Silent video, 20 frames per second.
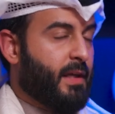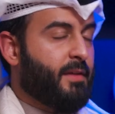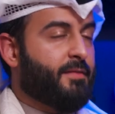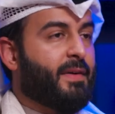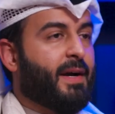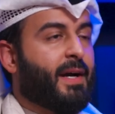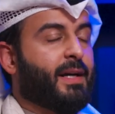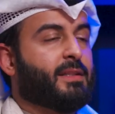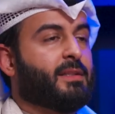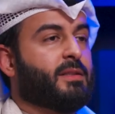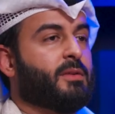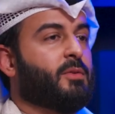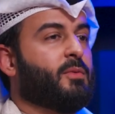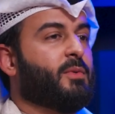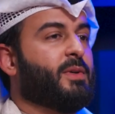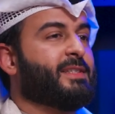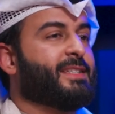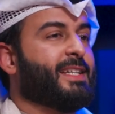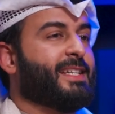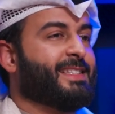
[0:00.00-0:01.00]
In fact,
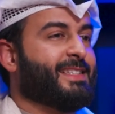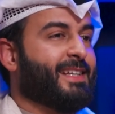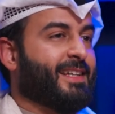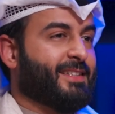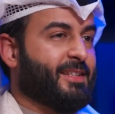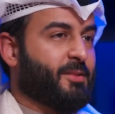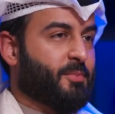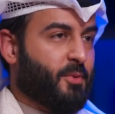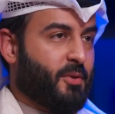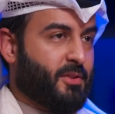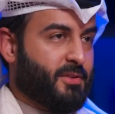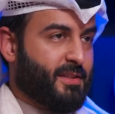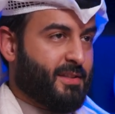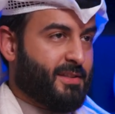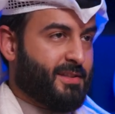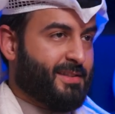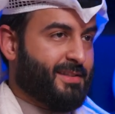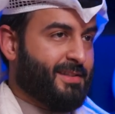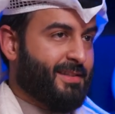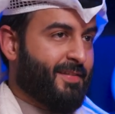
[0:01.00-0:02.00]
once I started
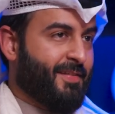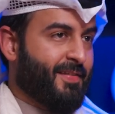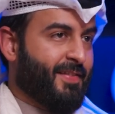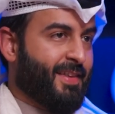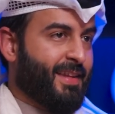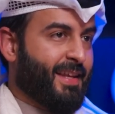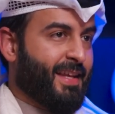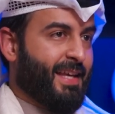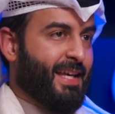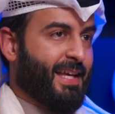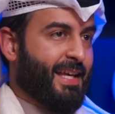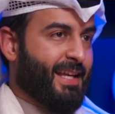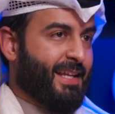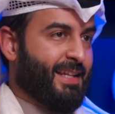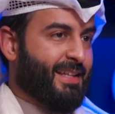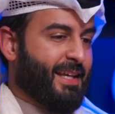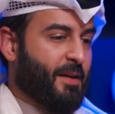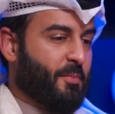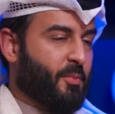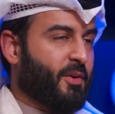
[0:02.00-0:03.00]
PROJX
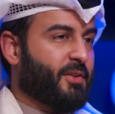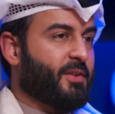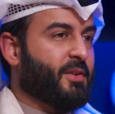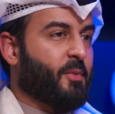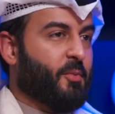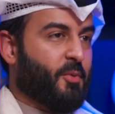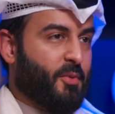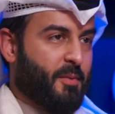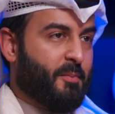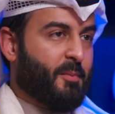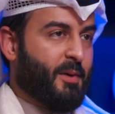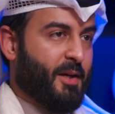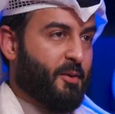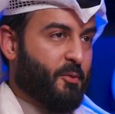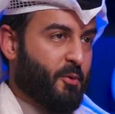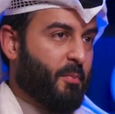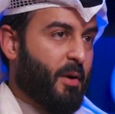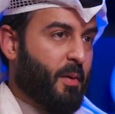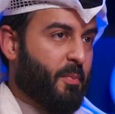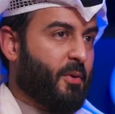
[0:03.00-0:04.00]
and I partnered up with
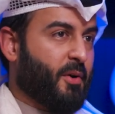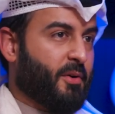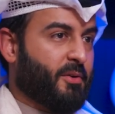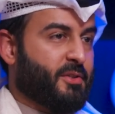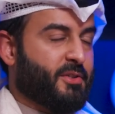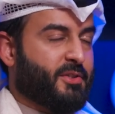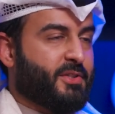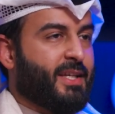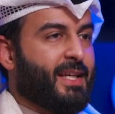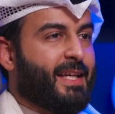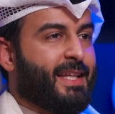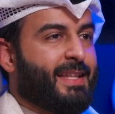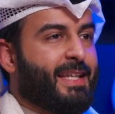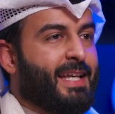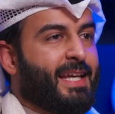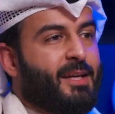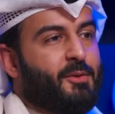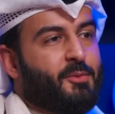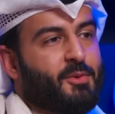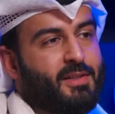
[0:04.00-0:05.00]
my partners,
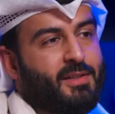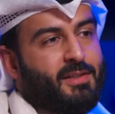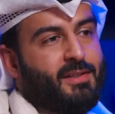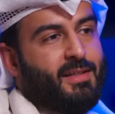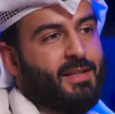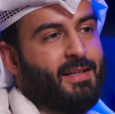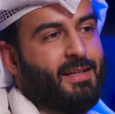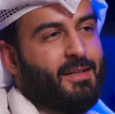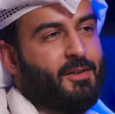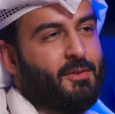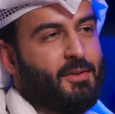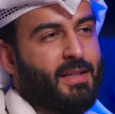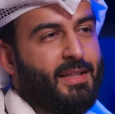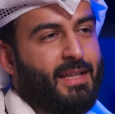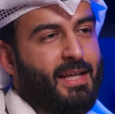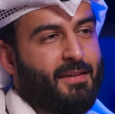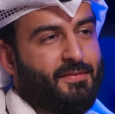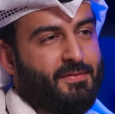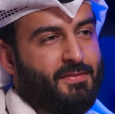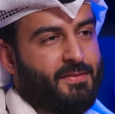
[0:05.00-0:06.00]
they were
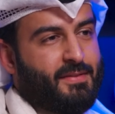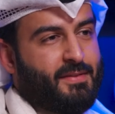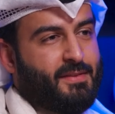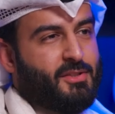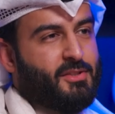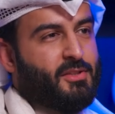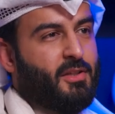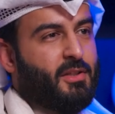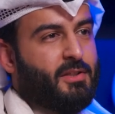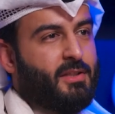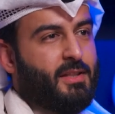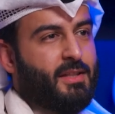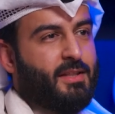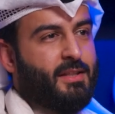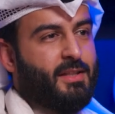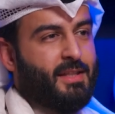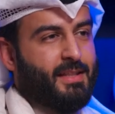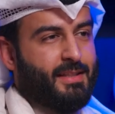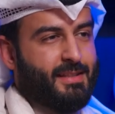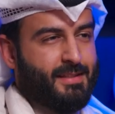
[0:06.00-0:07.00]
already have
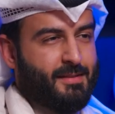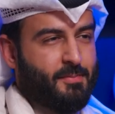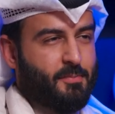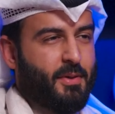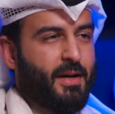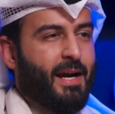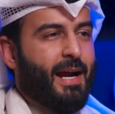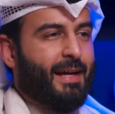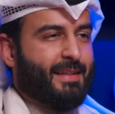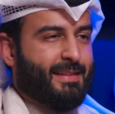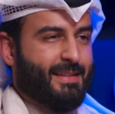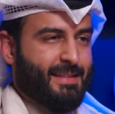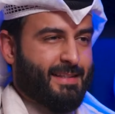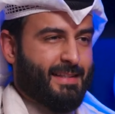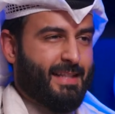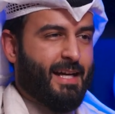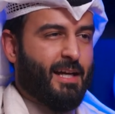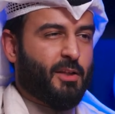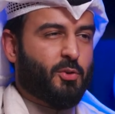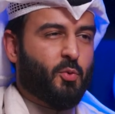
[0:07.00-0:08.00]
started this
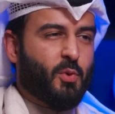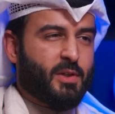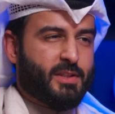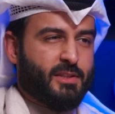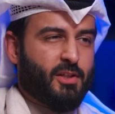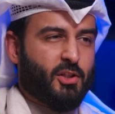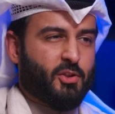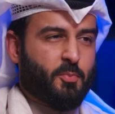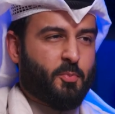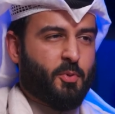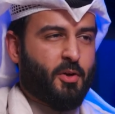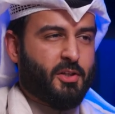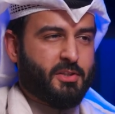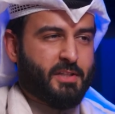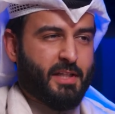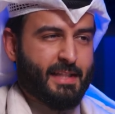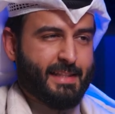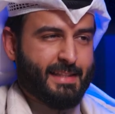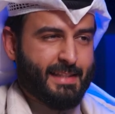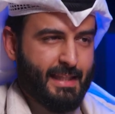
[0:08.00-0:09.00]
practice. Yeah, it was not
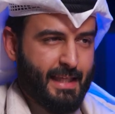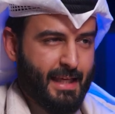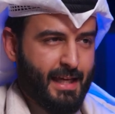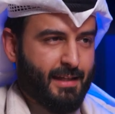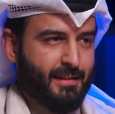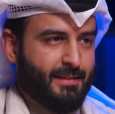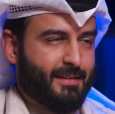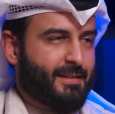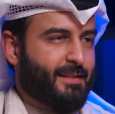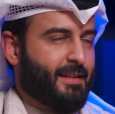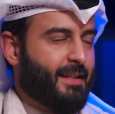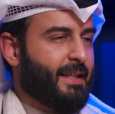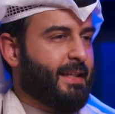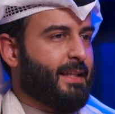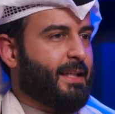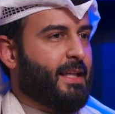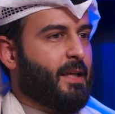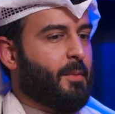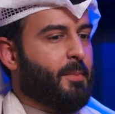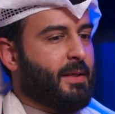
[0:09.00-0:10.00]
PROJX yet
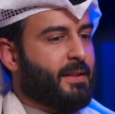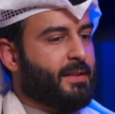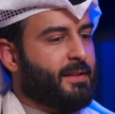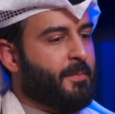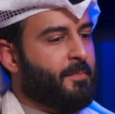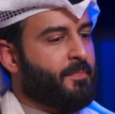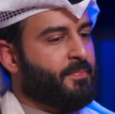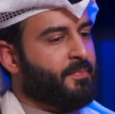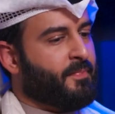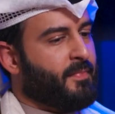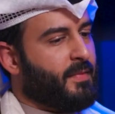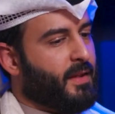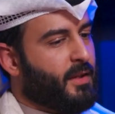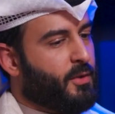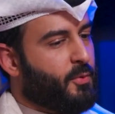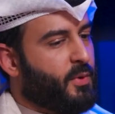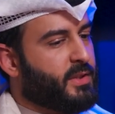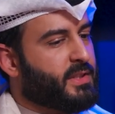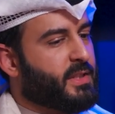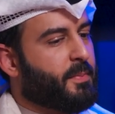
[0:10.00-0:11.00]
legally, but
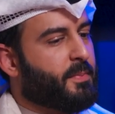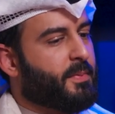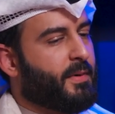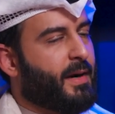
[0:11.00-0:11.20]
it was a